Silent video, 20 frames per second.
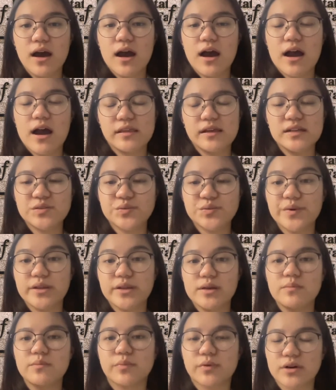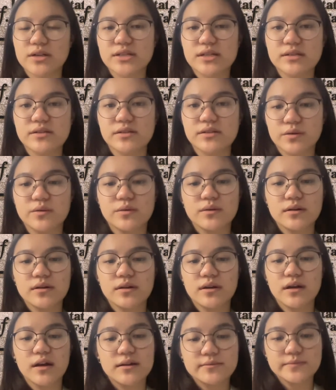I think it's really important too.
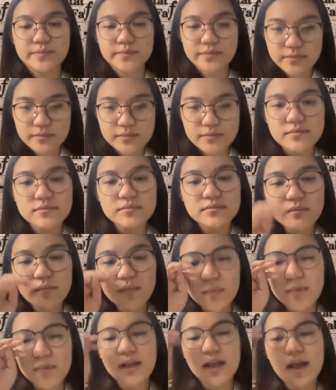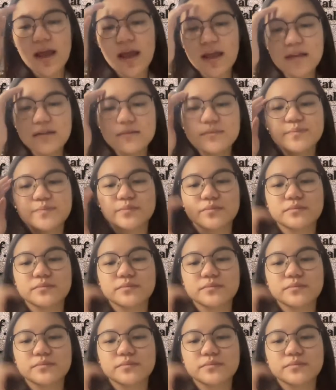And